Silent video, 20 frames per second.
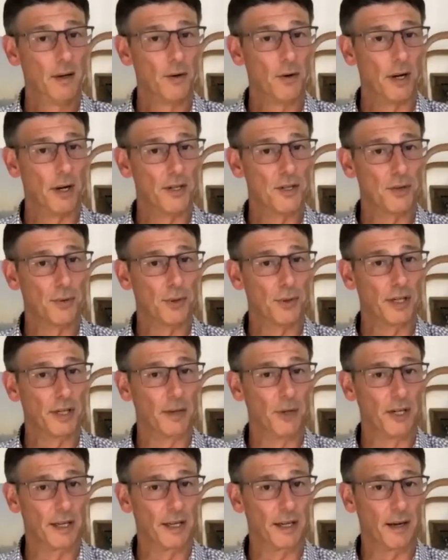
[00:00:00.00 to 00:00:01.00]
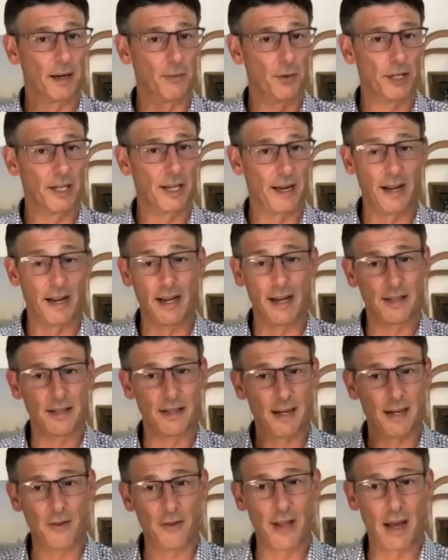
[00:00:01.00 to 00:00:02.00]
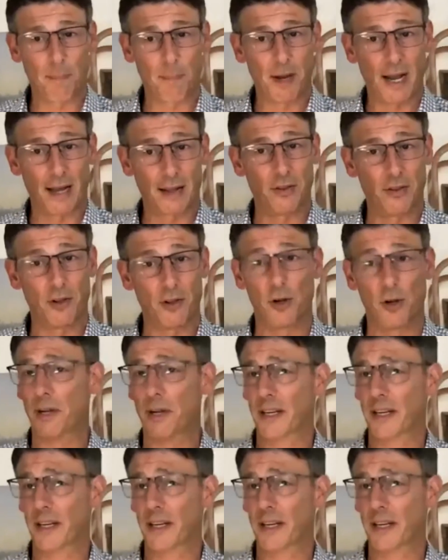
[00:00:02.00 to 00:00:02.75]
Right. So we can kind of head down that path a little bit.